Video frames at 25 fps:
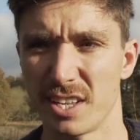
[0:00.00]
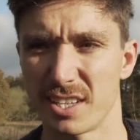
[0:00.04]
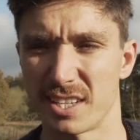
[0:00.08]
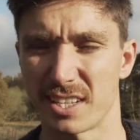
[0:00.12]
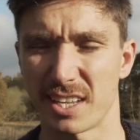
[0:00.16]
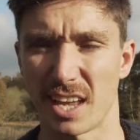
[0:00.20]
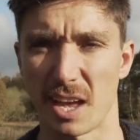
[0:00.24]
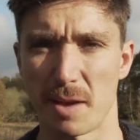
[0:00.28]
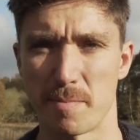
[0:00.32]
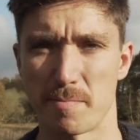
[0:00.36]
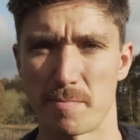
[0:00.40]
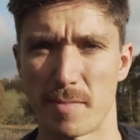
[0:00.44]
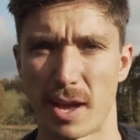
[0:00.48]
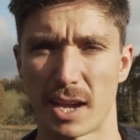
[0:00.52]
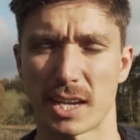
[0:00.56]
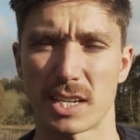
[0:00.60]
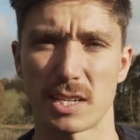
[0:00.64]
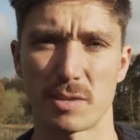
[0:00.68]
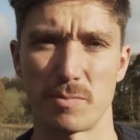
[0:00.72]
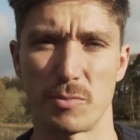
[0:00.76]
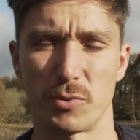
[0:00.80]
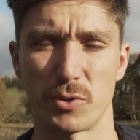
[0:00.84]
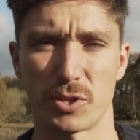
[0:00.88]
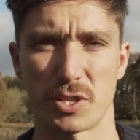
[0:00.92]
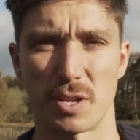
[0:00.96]
to get
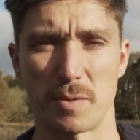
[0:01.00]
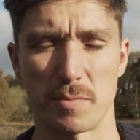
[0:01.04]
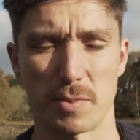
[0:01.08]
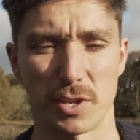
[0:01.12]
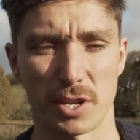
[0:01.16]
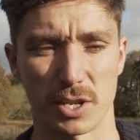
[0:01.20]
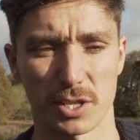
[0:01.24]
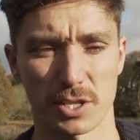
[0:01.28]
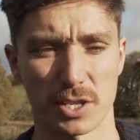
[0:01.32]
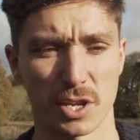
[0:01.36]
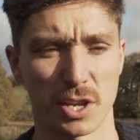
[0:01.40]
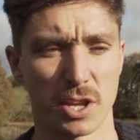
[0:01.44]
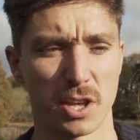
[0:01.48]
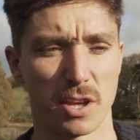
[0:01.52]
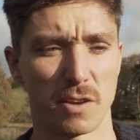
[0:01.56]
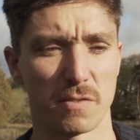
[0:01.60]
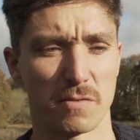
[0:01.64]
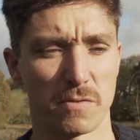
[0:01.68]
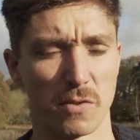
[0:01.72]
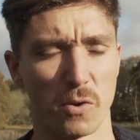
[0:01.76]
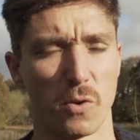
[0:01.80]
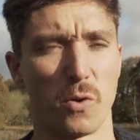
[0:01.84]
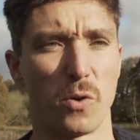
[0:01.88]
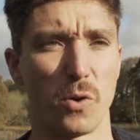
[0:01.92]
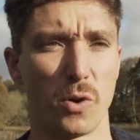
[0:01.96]
maximal stimulus
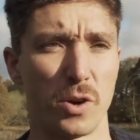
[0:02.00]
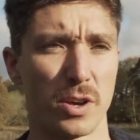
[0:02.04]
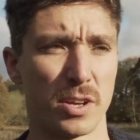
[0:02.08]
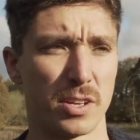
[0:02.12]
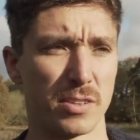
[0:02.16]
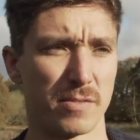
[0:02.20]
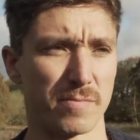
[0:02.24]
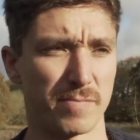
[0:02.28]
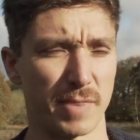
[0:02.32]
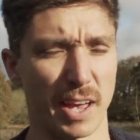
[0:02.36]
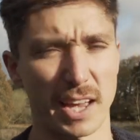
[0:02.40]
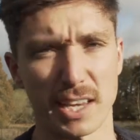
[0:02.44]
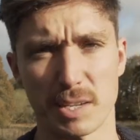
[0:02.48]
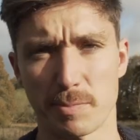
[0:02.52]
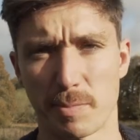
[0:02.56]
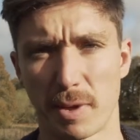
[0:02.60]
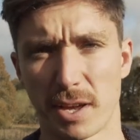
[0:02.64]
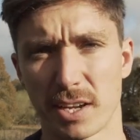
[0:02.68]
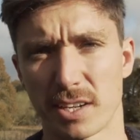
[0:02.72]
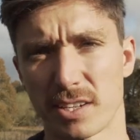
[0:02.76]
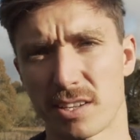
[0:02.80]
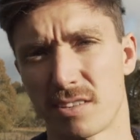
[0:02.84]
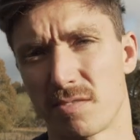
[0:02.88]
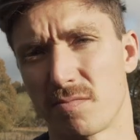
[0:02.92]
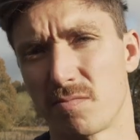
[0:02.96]
for
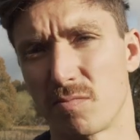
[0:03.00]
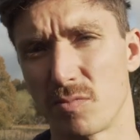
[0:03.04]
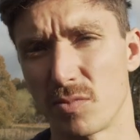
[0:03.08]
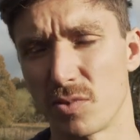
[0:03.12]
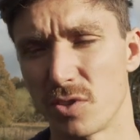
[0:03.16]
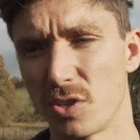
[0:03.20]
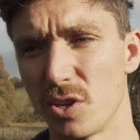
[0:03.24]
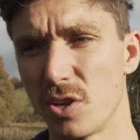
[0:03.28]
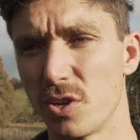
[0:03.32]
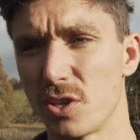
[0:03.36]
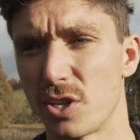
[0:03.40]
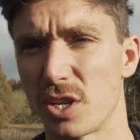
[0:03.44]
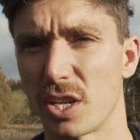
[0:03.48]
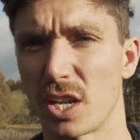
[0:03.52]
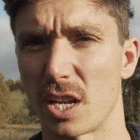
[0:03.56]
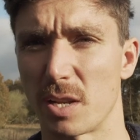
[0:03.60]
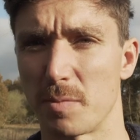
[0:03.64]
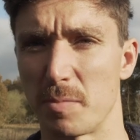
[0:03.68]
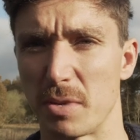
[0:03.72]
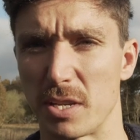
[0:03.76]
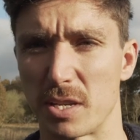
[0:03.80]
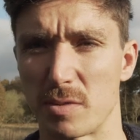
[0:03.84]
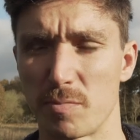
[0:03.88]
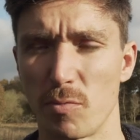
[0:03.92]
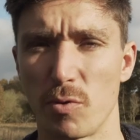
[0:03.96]
aspects, usually gonna
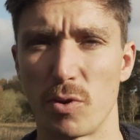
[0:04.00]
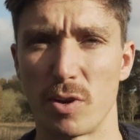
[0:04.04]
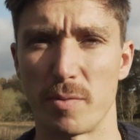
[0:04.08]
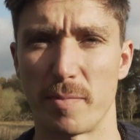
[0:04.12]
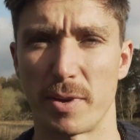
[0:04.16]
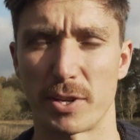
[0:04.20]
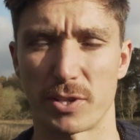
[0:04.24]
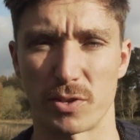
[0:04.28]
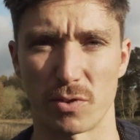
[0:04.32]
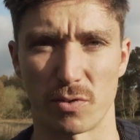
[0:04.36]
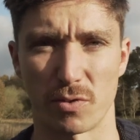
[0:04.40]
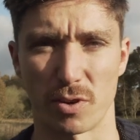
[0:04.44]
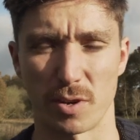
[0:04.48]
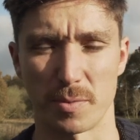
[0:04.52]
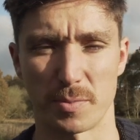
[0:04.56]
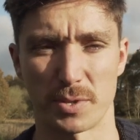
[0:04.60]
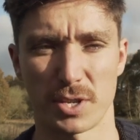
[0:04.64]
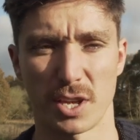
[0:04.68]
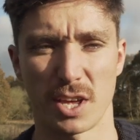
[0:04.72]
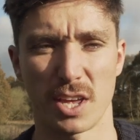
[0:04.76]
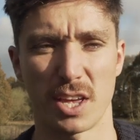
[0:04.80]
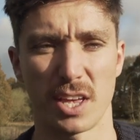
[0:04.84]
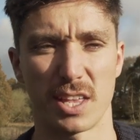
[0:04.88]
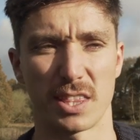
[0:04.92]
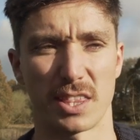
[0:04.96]
be smaller muscle
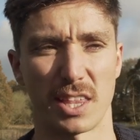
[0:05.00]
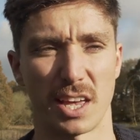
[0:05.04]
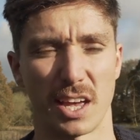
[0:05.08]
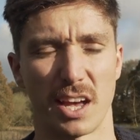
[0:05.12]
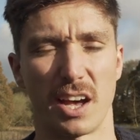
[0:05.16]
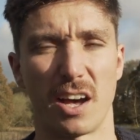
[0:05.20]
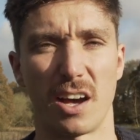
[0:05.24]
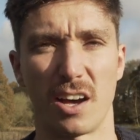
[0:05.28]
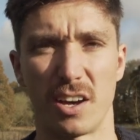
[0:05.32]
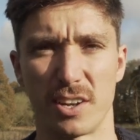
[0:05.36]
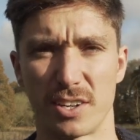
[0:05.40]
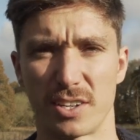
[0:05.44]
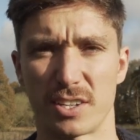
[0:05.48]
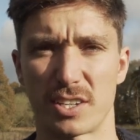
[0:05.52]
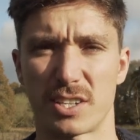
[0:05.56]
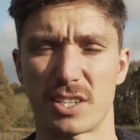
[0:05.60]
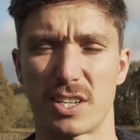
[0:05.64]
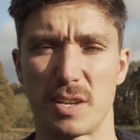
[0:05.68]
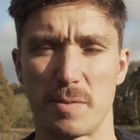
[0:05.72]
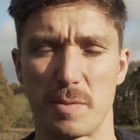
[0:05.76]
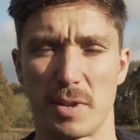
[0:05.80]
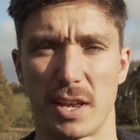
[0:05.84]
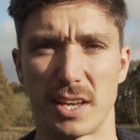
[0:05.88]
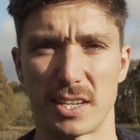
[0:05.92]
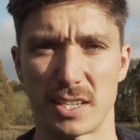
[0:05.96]
groups that aren't
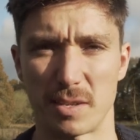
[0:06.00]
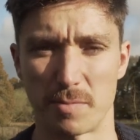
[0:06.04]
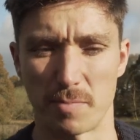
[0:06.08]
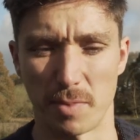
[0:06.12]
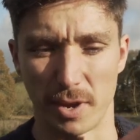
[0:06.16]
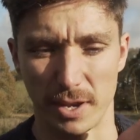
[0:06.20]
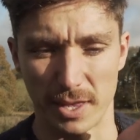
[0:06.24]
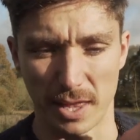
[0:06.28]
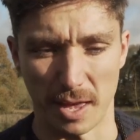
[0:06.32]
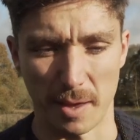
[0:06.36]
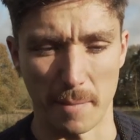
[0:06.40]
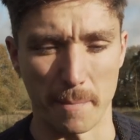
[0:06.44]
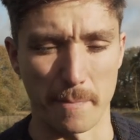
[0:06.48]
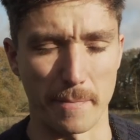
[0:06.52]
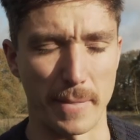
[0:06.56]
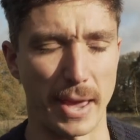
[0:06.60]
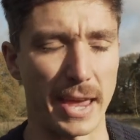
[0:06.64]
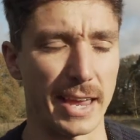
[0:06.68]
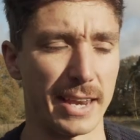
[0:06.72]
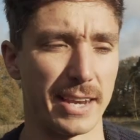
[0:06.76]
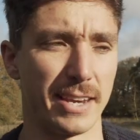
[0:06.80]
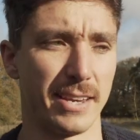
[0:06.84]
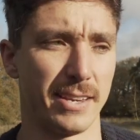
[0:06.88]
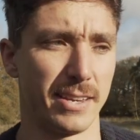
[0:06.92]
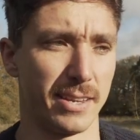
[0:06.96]
stimulated by that
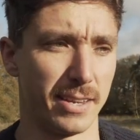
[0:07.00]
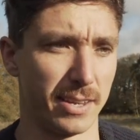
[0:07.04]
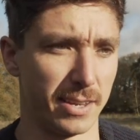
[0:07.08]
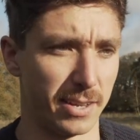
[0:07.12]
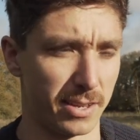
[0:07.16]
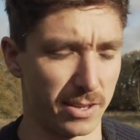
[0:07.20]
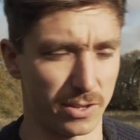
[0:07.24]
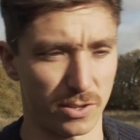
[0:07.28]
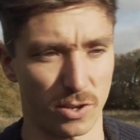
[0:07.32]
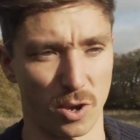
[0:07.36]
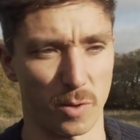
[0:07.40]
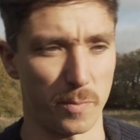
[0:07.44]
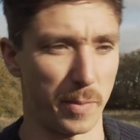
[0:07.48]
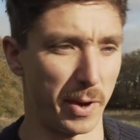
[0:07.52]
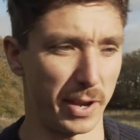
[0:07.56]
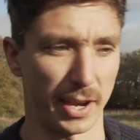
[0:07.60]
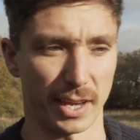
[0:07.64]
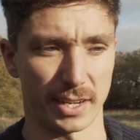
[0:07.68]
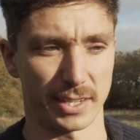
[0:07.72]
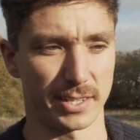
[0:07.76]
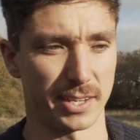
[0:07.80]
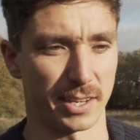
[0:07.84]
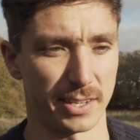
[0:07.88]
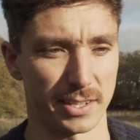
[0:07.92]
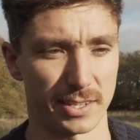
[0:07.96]
main compound
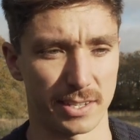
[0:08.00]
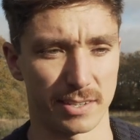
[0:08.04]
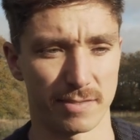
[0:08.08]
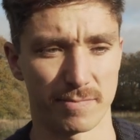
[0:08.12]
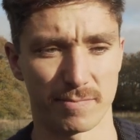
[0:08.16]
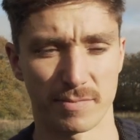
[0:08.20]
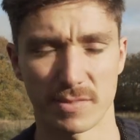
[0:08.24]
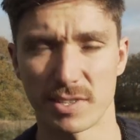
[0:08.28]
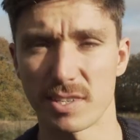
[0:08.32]
exercise.